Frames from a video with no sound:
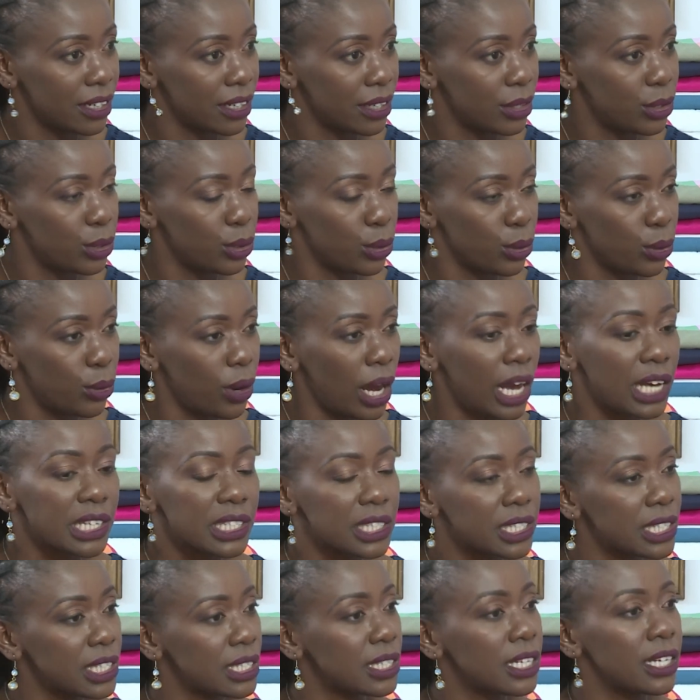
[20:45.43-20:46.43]
you know,
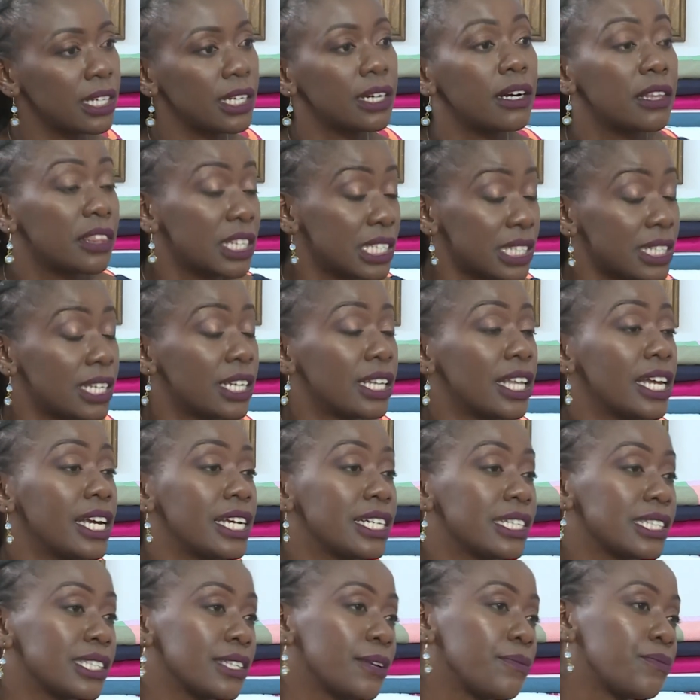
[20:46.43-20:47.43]
has, has these de these mm-hmm. delays.